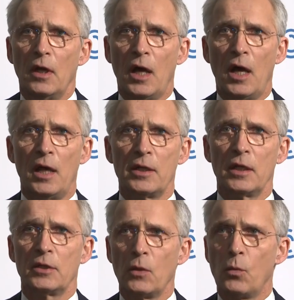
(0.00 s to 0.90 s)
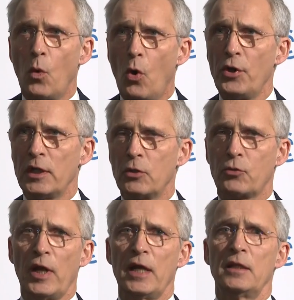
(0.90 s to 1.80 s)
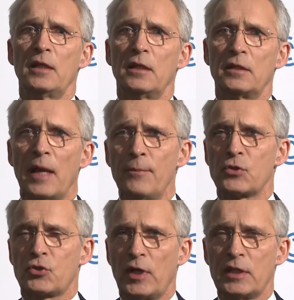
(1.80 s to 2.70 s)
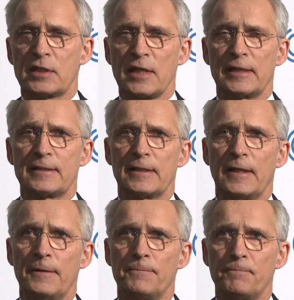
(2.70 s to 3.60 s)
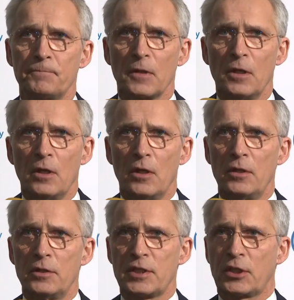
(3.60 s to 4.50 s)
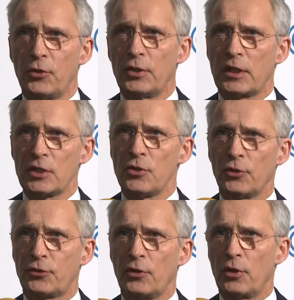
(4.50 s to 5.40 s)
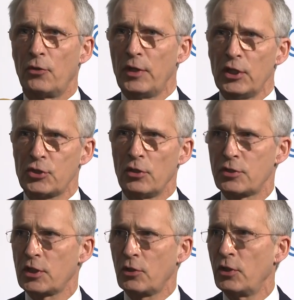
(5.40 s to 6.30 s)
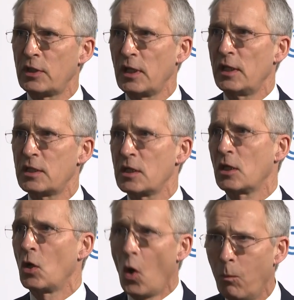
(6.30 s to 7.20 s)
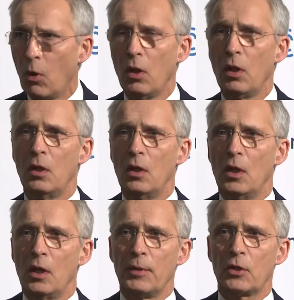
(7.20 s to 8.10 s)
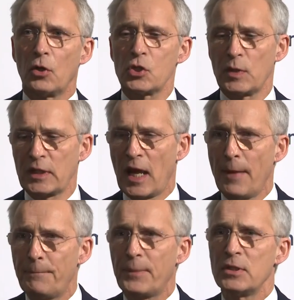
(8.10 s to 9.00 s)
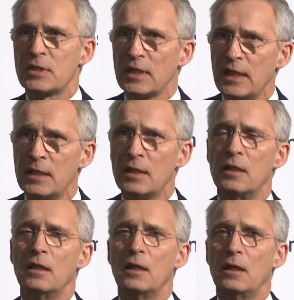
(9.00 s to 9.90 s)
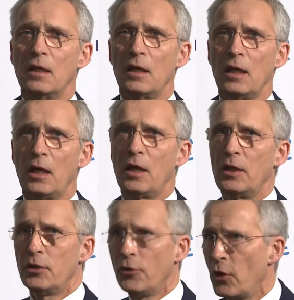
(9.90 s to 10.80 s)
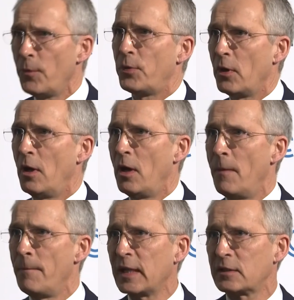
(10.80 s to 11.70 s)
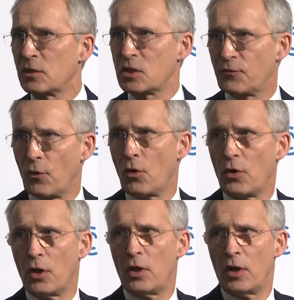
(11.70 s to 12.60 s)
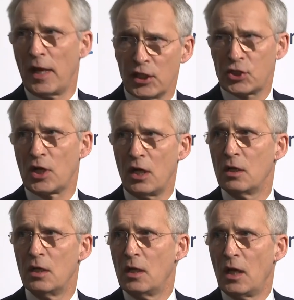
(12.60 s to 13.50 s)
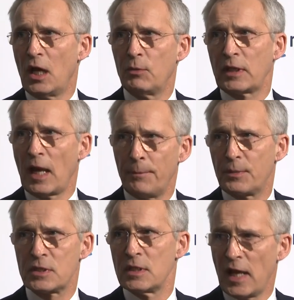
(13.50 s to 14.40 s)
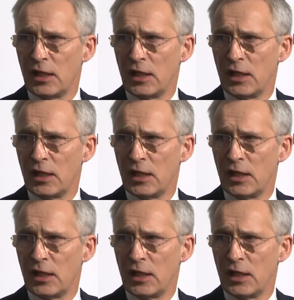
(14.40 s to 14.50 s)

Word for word: And the war in Ukraine demonstrates that security is not regional, security is global. Because what happens in Europe matters for Asia, and what happens in